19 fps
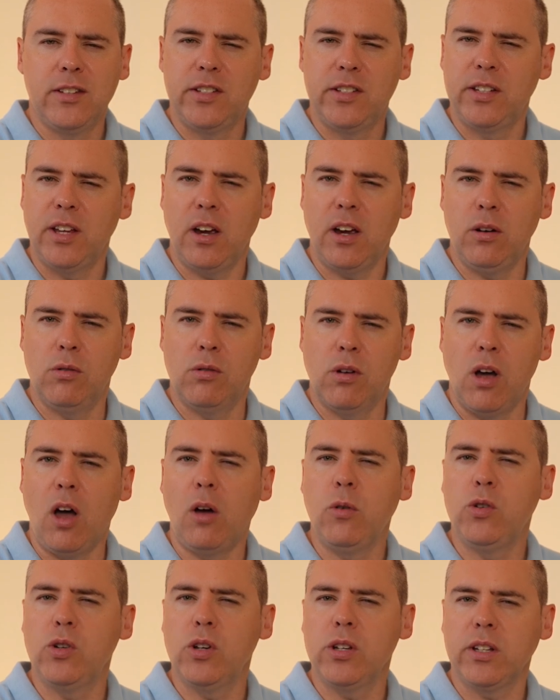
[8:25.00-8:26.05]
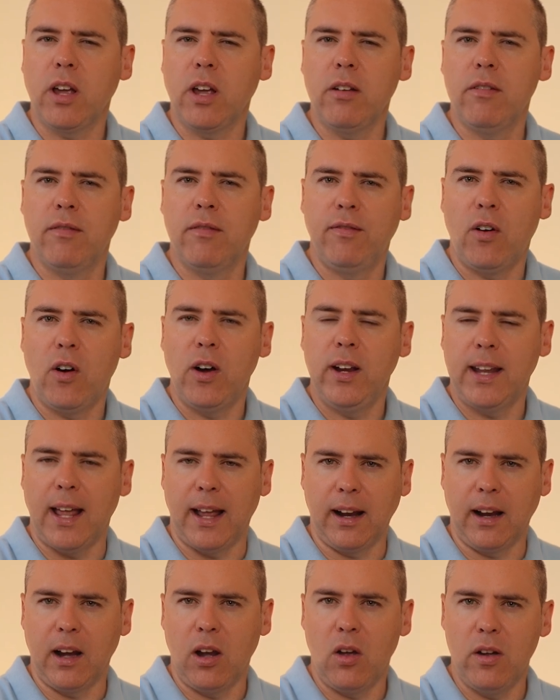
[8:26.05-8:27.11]
So I'll just go and find
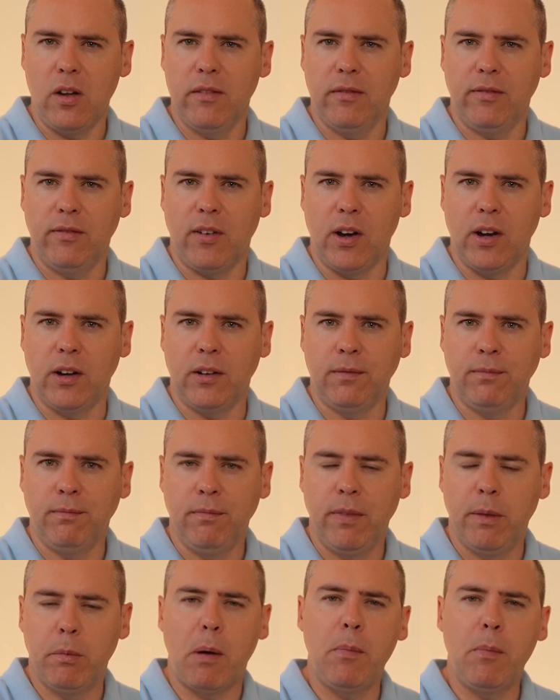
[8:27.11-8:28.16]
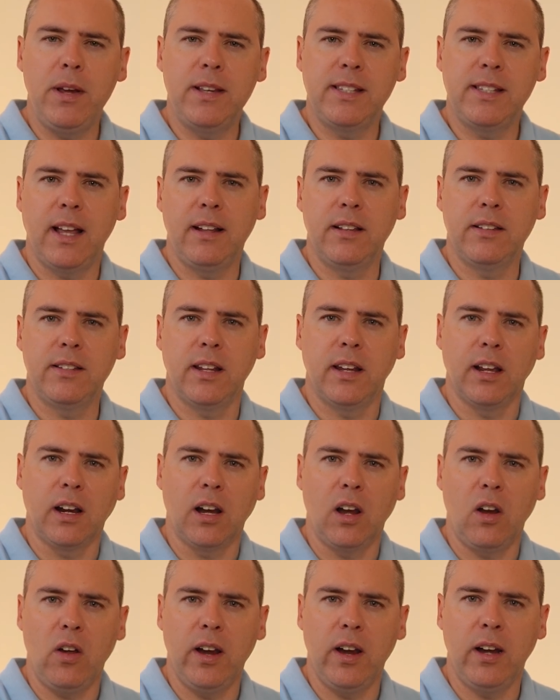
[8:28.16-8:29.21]
that client file, the one we sent to the
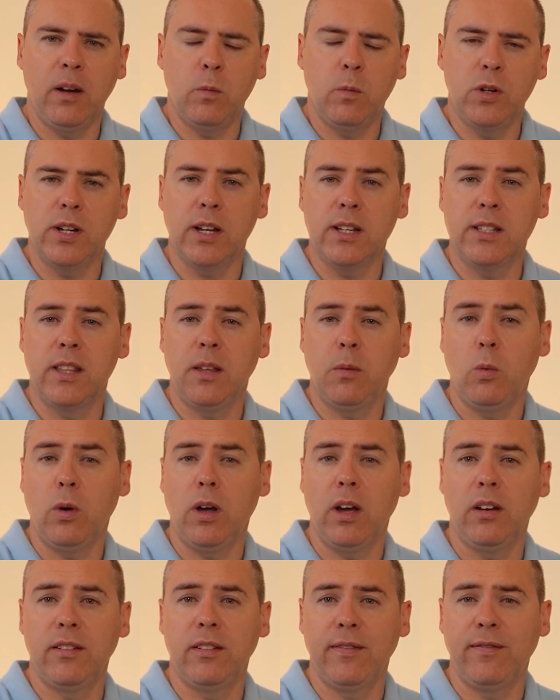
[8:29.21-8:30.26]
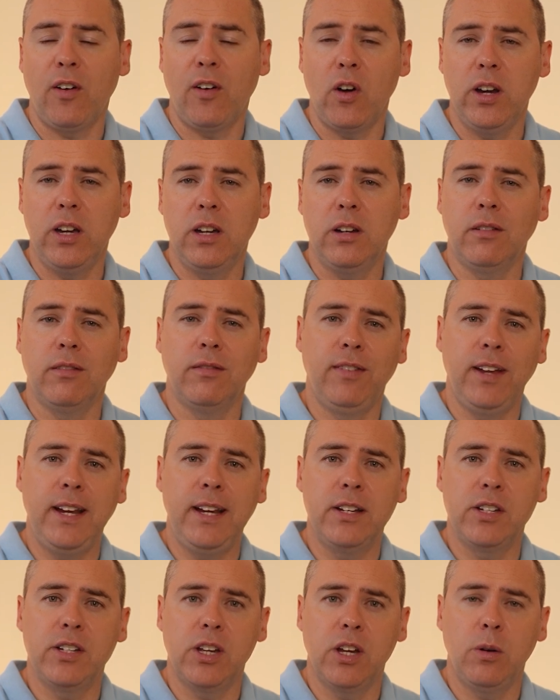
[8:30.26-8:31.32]
client, which has the words final
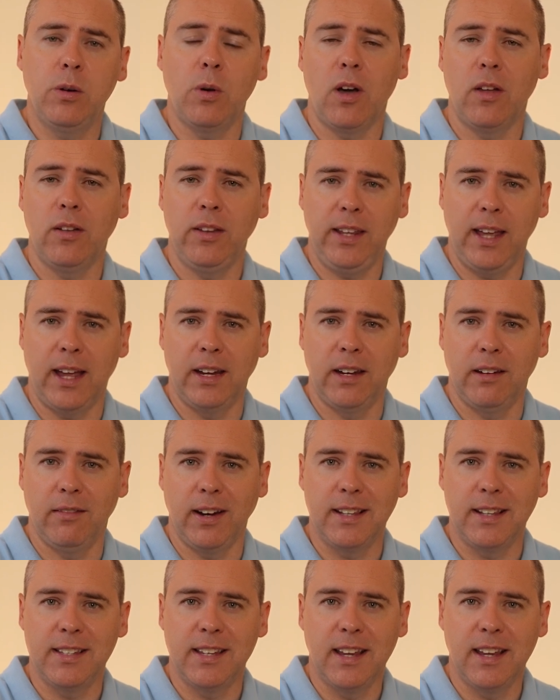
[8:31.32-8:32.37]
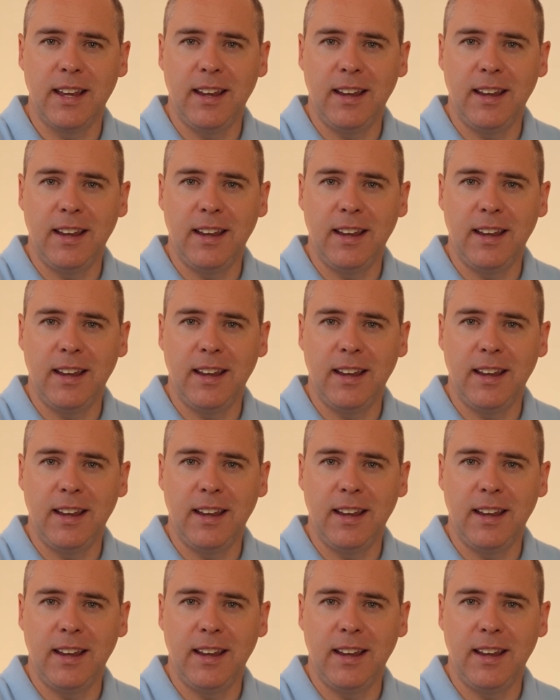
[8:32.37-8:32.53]
V2 on the end of it.